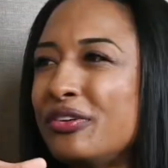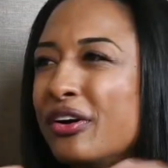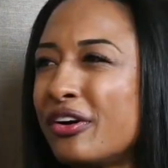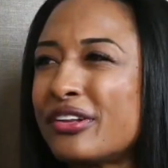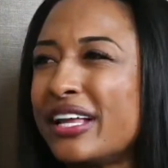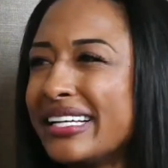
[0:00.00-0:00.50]
are
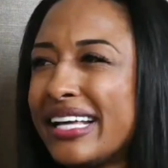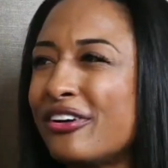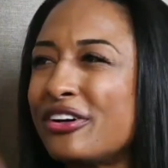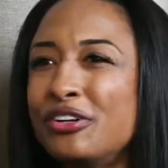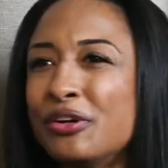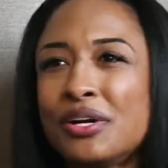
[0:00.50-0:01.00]
like that or you
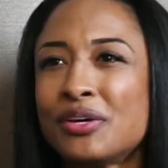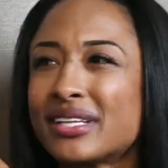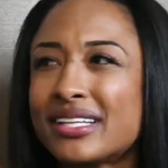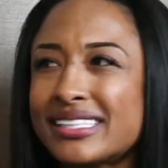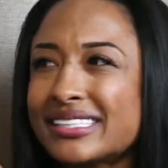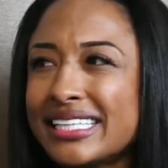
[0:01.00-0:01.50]
know anyone
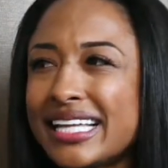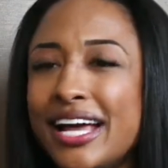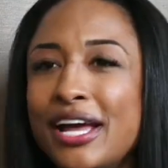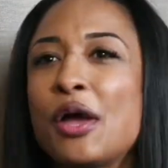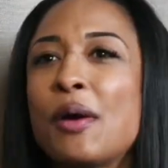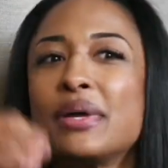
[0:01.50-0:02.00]
that's like that,
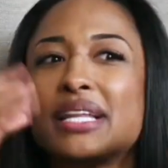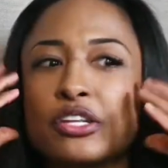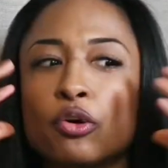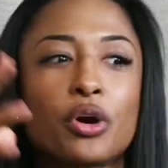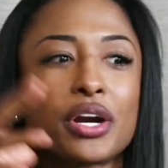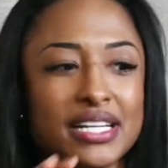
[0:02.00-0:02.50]
but like the
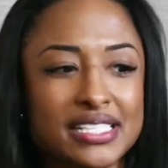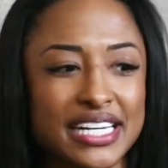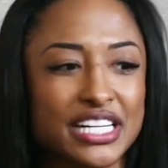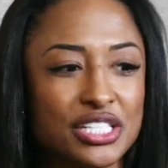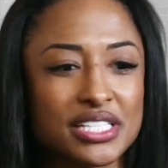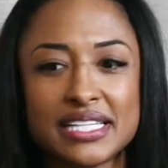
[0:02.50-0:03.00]

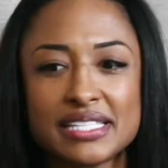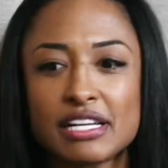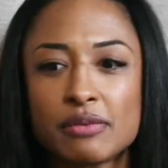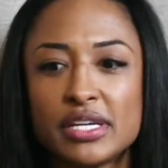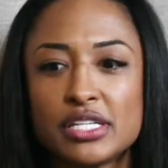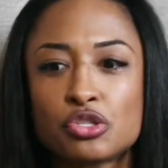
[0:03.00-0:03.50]
organization system
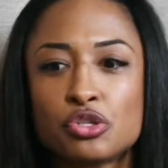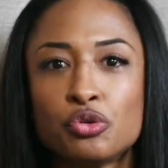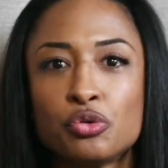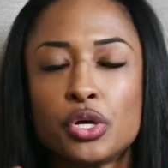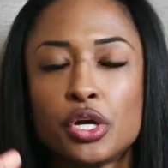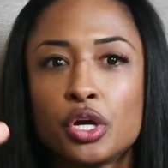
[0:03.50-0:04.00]
is to
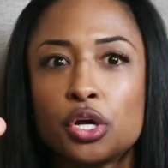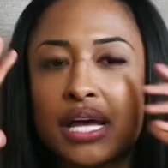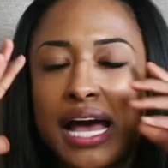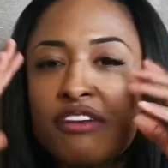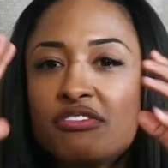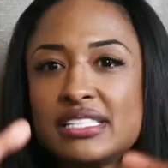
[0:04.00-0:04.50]

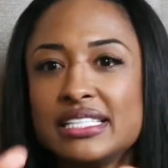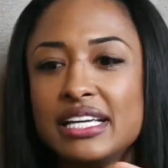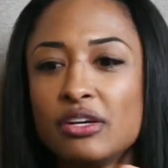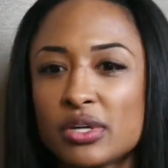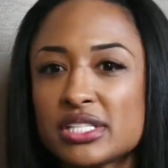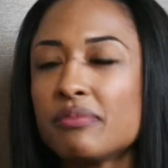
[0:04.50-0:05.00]
have seen
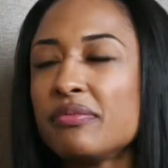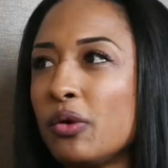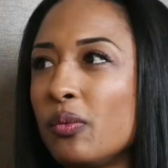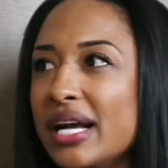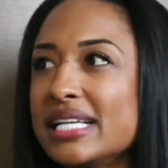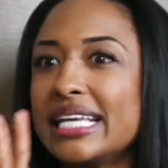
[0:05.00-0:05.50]
where something
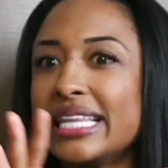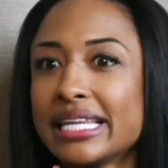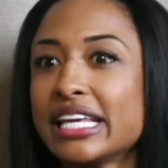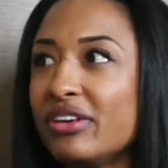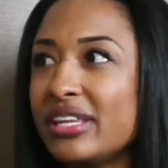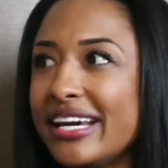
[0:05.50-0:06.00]
was and leave
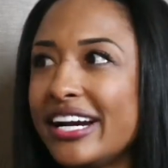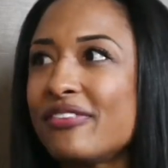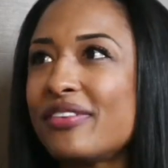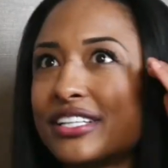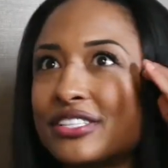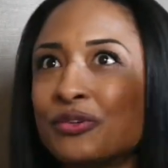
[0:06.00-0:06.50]
it there
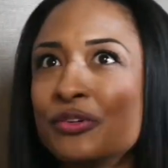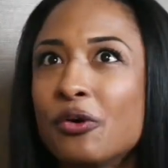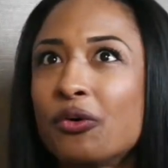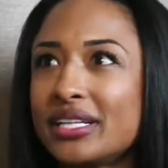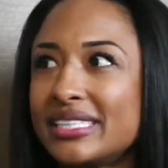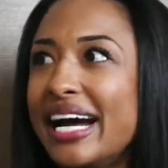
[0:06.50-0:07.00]
because you know where
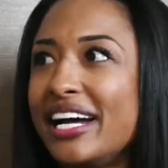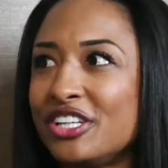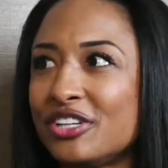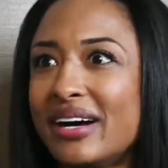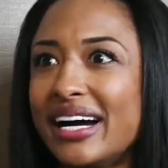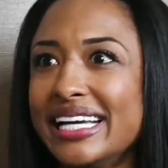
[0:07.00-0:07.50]
it's at in your
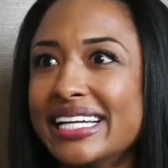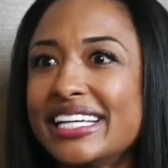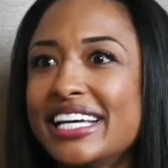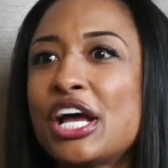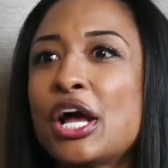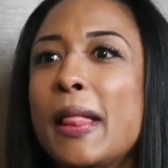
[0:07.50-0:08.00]
mind.
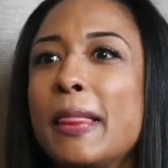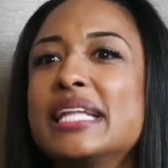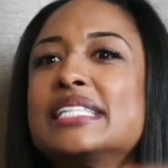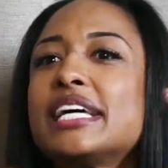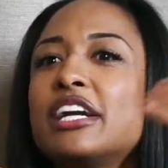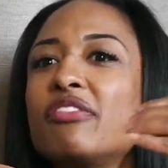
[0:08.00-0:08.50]

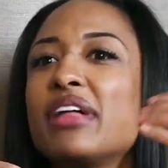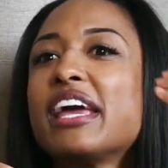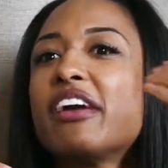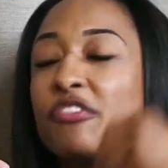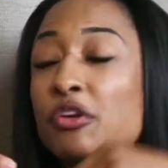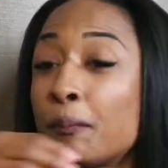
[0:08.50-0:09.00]
Instead of like
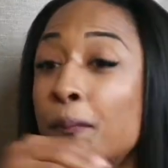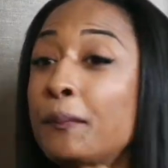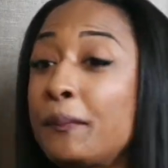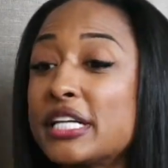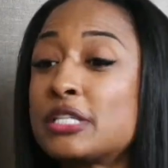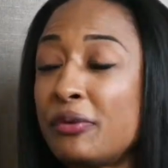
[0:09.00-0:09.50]
if you
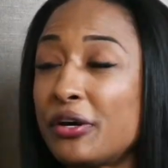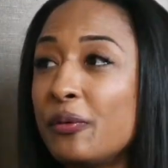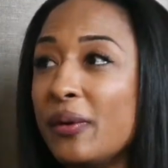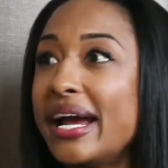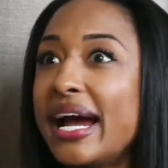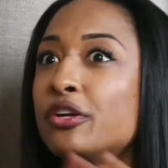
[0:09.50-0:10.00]
gets put
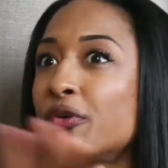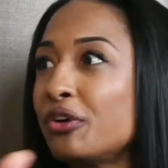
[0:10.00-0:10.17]
away, I don't know